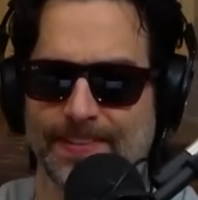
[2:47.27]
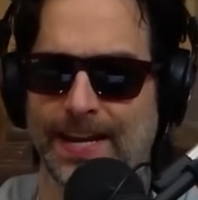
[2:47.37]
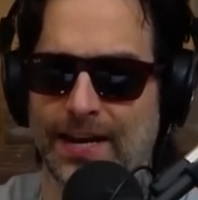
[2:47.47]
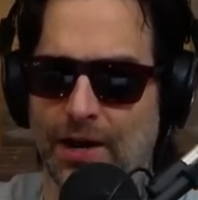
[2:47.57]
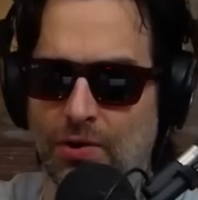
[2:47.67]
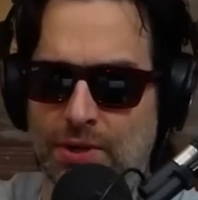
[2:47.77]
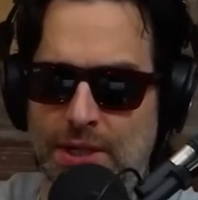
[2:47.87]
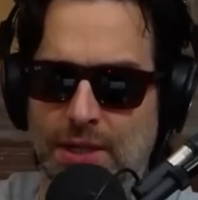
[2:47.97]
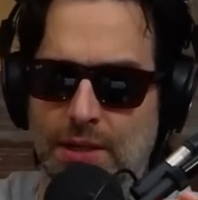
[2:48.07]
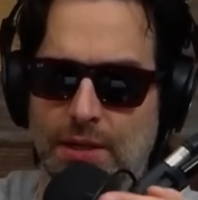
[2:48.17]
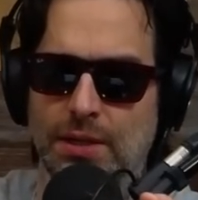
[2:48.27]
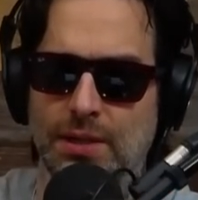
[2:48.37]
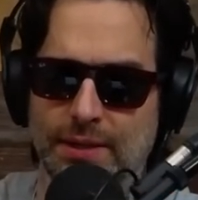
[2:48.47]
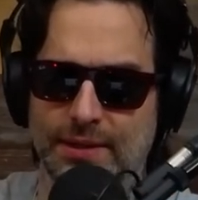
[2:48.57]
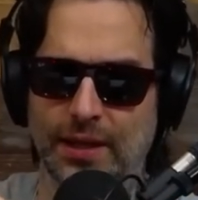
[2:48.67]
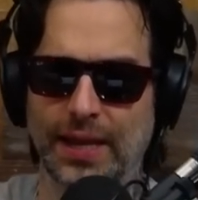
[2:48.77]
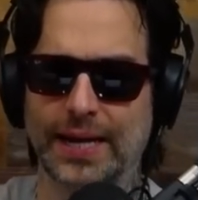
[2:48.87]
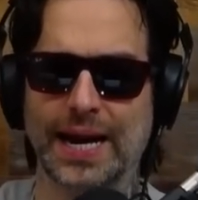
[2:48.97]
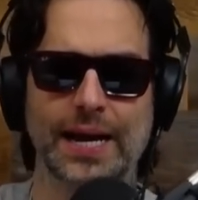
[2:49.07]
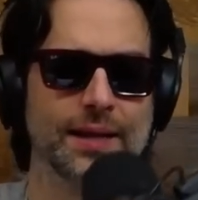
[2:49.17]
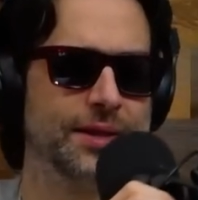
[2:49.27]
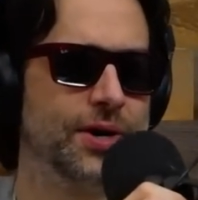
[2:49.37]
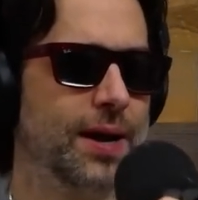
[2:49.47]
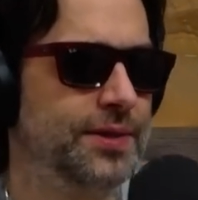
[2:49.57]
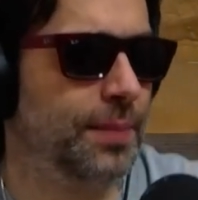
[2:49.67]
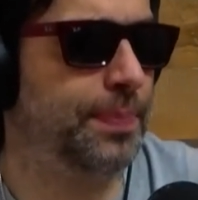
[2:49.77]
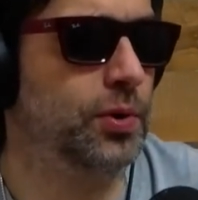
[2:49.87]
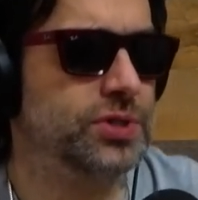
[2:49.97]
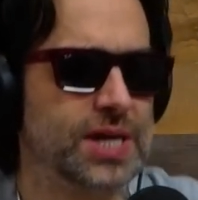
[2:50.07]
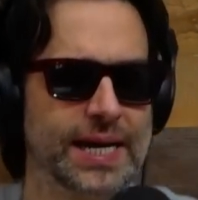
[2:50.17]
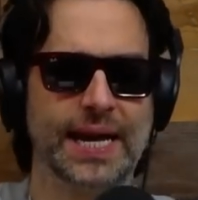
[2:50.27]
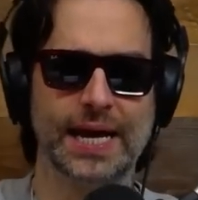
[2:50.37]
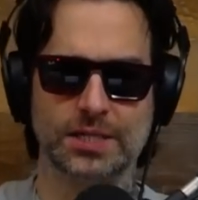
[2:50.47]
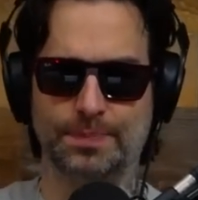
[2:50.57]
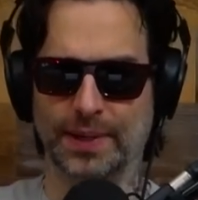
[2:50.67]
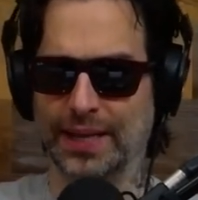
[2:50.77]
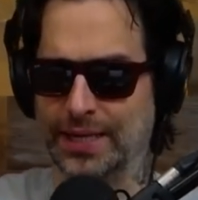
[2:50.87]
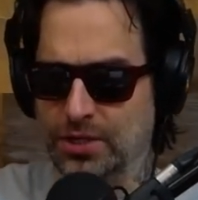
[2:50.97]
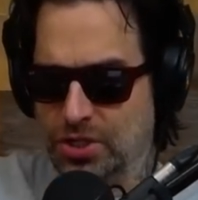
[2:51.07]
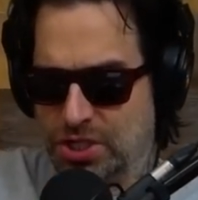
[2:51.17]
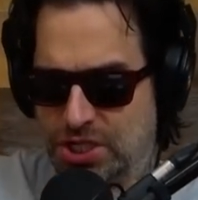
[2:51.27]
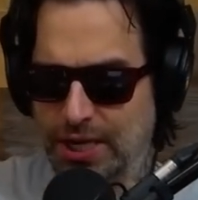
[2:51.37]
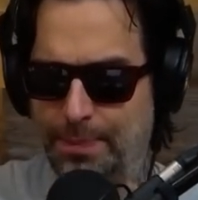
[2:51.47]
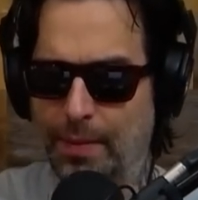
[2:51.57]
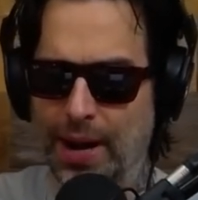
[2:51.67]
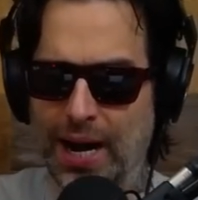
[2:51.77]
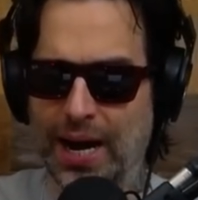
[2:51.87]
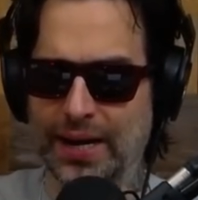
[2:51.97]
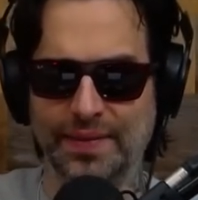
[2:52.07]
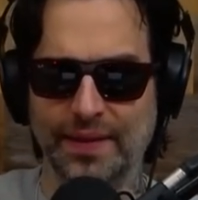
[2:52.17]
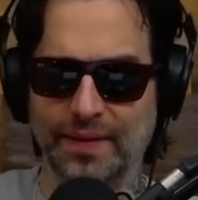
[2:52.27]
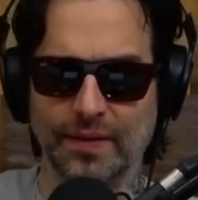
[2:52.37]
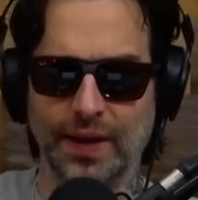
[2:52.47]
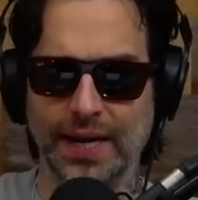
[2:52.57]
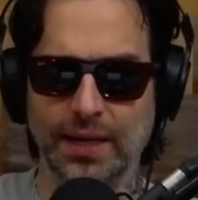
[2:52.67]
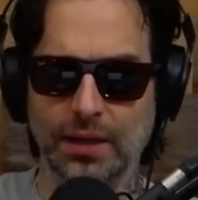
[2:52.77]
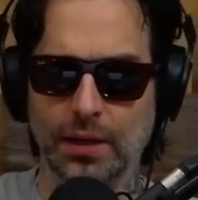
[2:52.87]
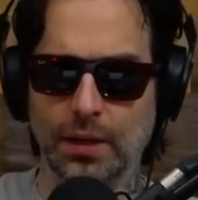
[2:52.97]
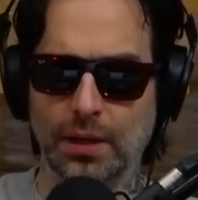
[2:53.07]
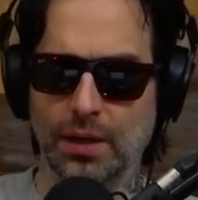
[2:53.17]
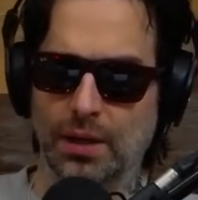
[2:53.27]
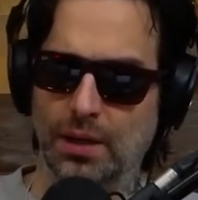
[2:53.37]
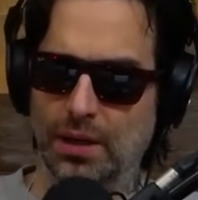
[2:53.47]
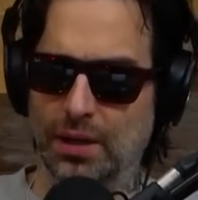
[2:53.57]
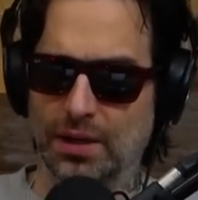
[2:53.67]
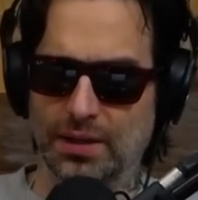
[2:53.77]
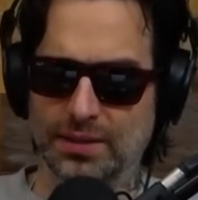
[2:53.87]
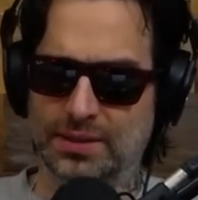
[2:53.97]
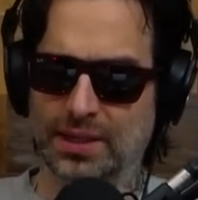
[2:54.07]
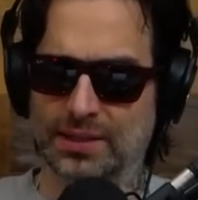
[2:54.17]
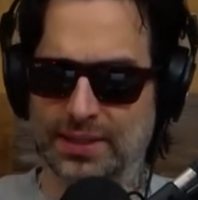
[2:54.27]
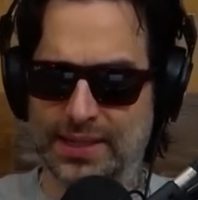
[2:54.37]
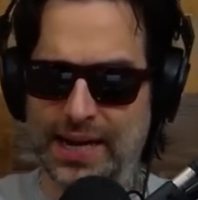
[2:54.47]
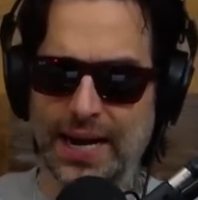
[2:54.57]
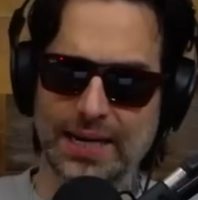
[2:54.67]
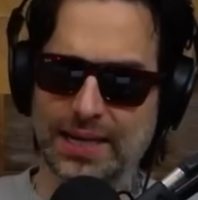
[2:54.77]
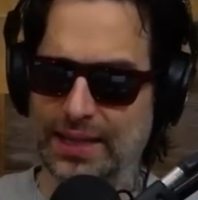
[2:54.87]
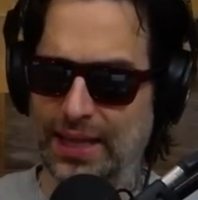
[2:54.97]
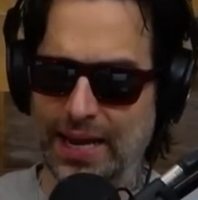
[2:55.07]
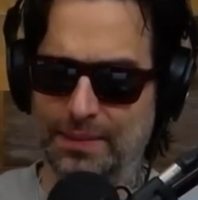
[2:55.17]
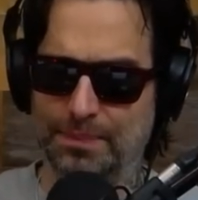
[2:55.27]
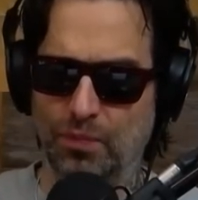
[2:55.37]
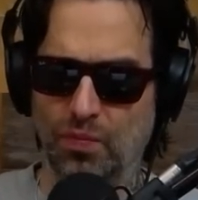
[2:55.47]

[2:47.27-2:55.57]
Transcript: you know, they're like kind of, they're not, they're boots, I guess, but like you just slip them on and then they're like, the the kind that like